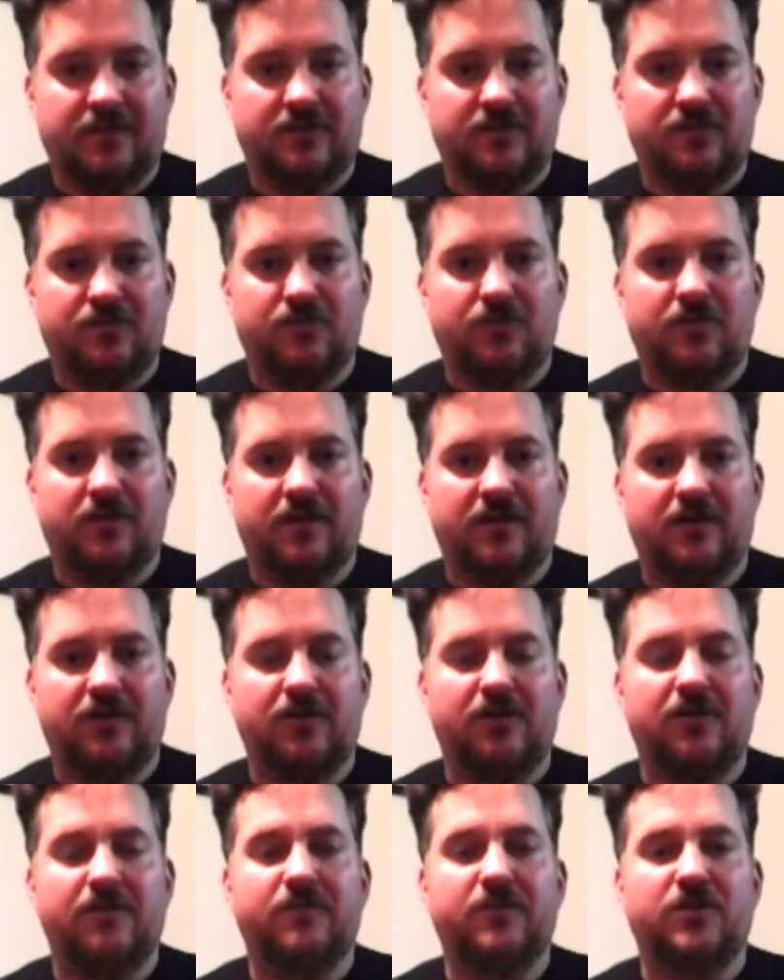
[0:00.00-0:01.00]
to
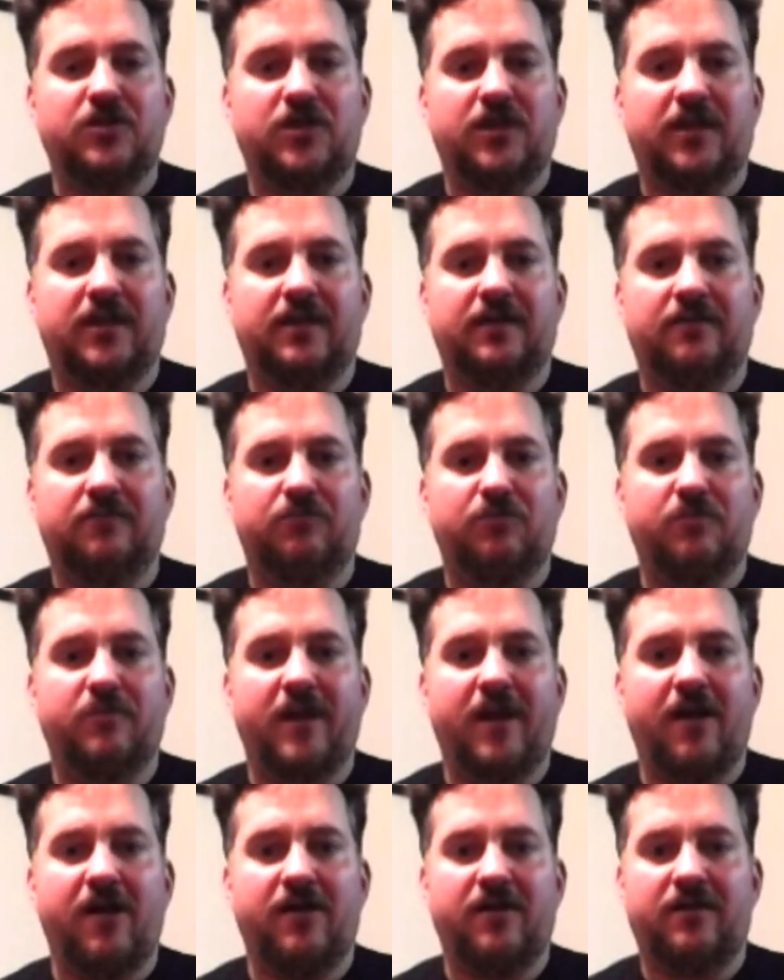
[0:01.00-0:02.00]
cook up the chicken,
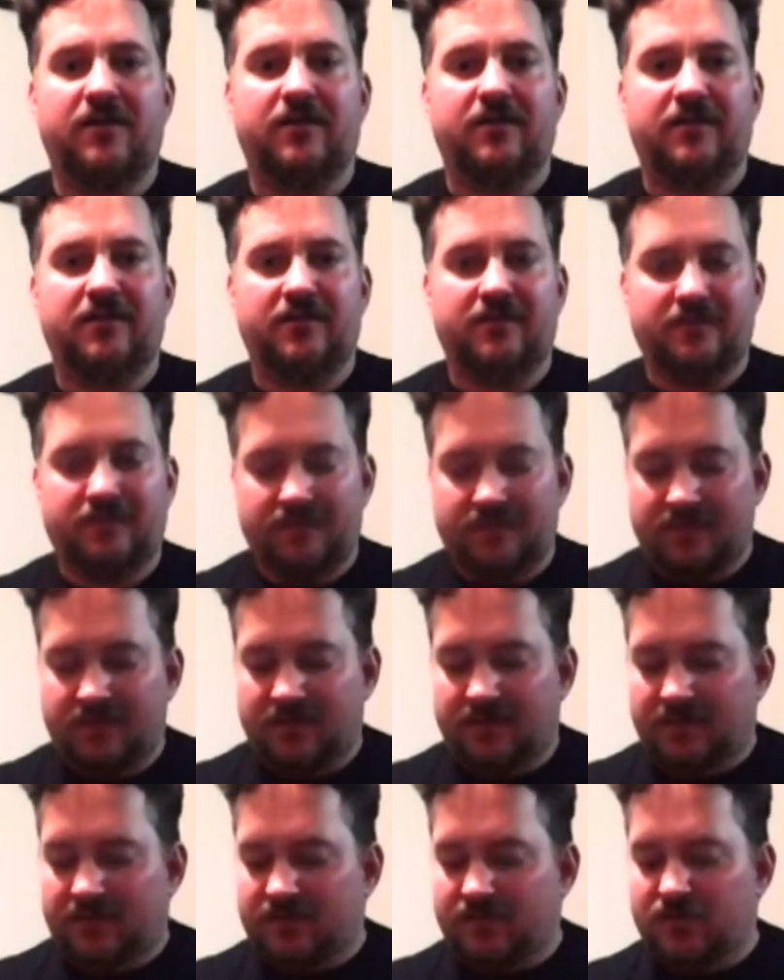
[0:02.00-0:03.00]
prepare it.
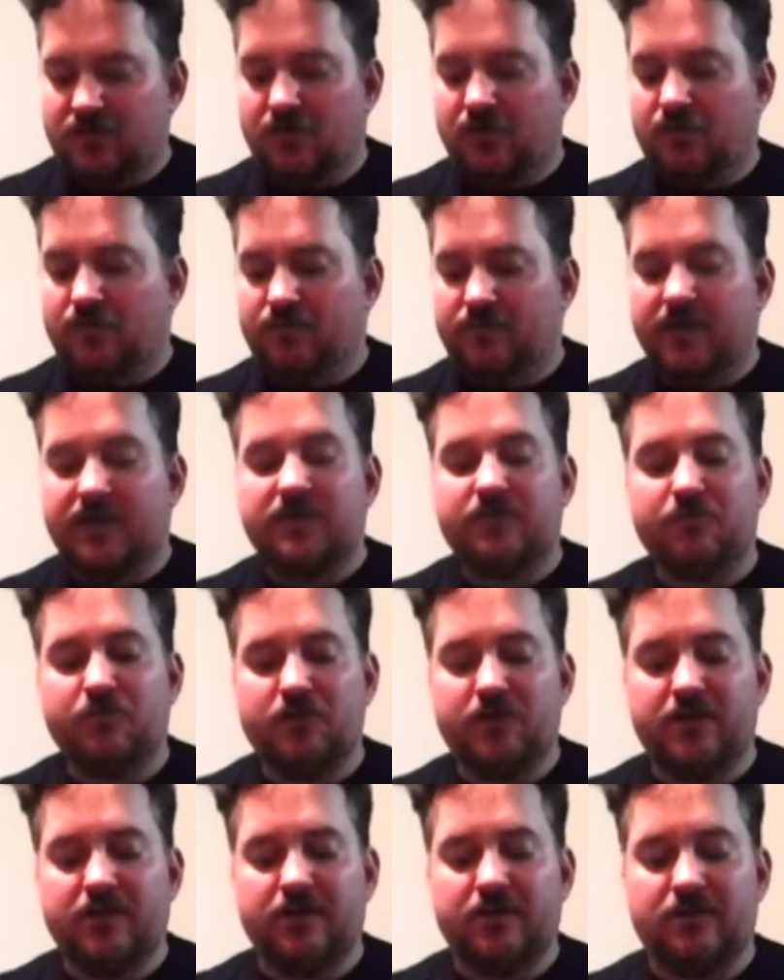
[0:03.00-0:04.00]
So that's
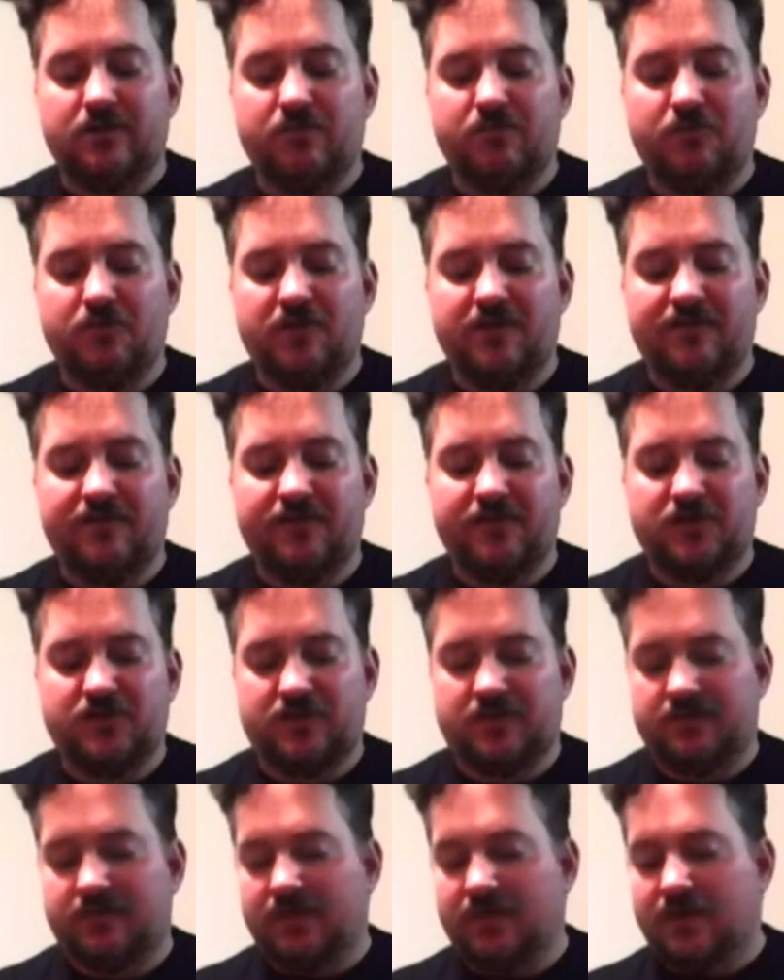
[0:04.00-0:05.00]
pretty good. They're pretty
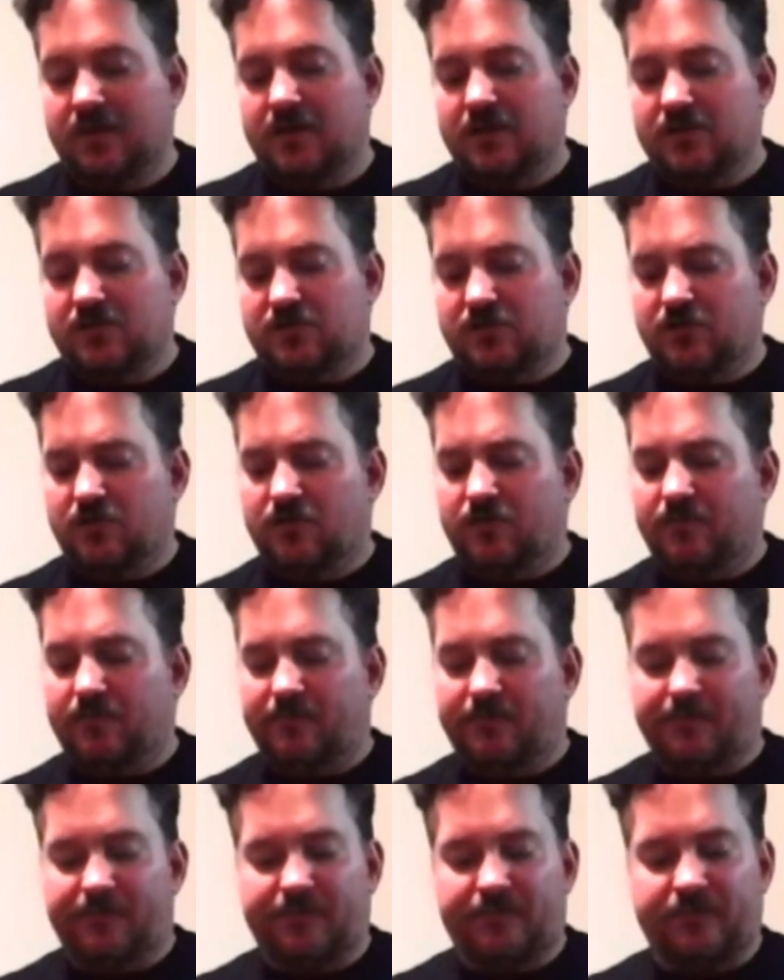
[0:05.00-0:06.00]
efficient. So
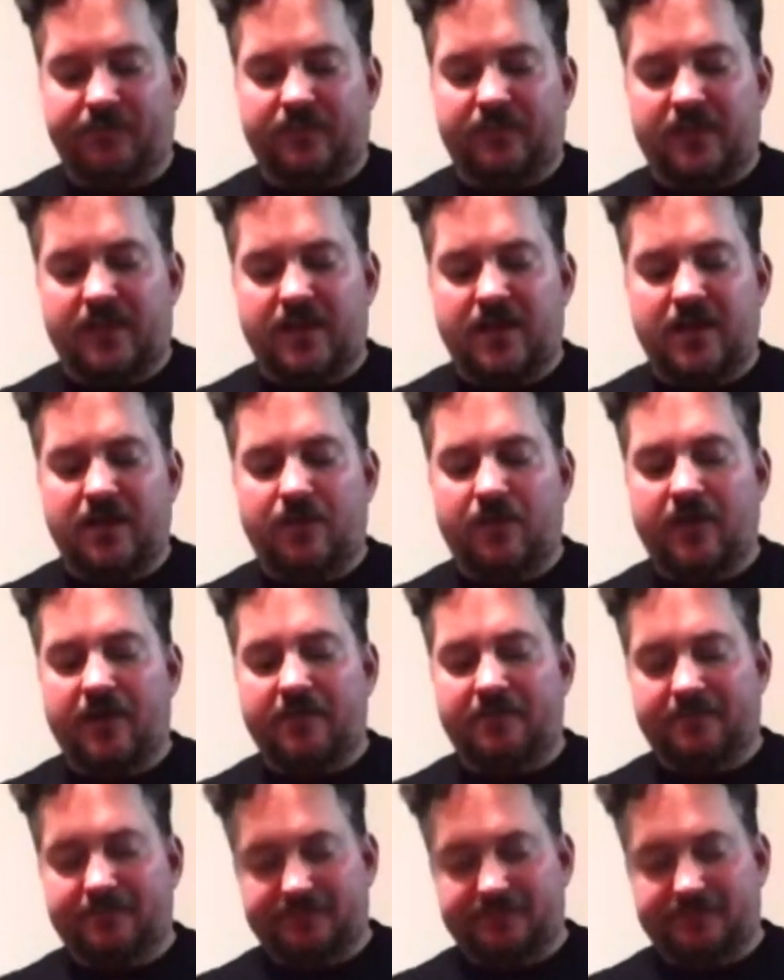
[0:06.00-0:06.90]
anyway,